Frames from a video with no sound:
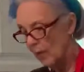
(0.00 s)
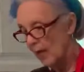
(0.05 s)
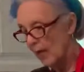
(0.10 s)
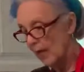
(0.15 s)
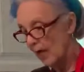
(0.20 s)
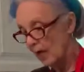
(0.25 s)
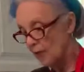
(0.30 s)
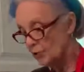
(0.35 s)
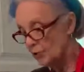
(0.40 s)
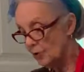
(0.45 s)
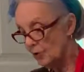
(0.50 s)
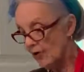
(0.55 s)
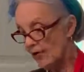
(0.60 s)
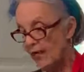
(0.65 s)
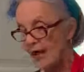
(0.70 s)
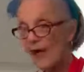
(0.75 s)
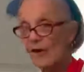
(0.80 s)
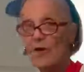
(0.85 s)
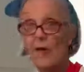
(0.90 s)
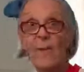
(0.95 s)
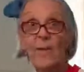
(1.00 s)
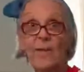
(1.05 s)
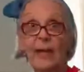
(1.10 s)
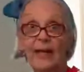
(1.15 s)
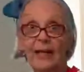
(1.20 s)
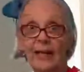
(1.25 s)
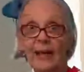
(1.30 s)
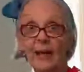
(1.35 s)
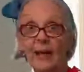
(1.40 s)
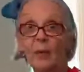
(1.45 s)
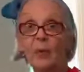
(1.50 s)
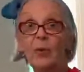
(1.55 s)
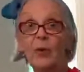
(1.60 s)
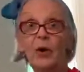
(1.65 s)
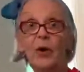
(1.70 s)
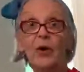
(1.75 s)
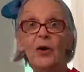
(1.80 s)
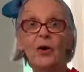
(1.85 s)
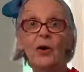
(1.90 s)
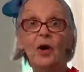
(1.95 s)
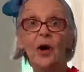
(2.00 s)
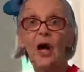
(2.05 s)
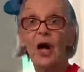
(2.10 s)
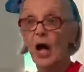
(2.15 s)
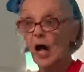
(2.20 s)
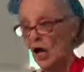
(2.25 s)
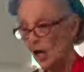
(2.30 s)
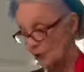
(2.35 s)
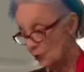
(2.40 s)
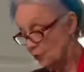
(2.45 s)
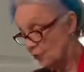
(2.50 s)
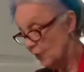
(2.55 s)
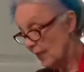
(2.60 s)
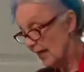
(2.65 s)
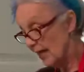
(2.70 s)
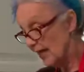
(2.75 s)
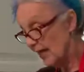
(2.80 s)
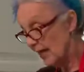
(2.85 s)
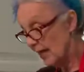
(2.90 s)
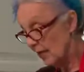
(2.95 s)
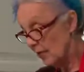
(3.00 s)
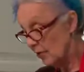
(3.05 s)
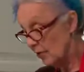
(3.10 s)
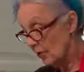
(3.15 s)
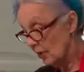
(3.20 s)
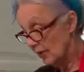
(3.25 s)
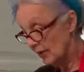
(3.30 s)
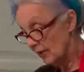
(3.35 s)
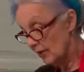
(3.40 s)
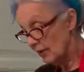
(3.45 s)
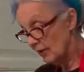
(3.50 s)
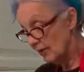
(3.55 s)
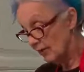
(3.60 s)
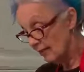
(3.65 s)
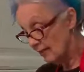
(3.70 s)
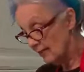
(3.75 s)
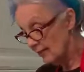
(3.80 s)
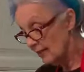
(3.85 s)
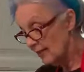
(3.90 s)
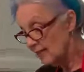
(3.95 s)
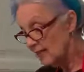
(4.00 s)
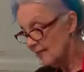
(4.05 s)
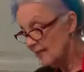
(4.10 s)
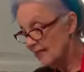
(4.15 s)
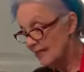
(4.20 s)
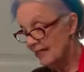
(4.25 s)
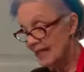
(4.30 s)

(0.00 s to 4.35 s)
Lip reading: I'll try it out on my neighbor, I'll try it out on kids,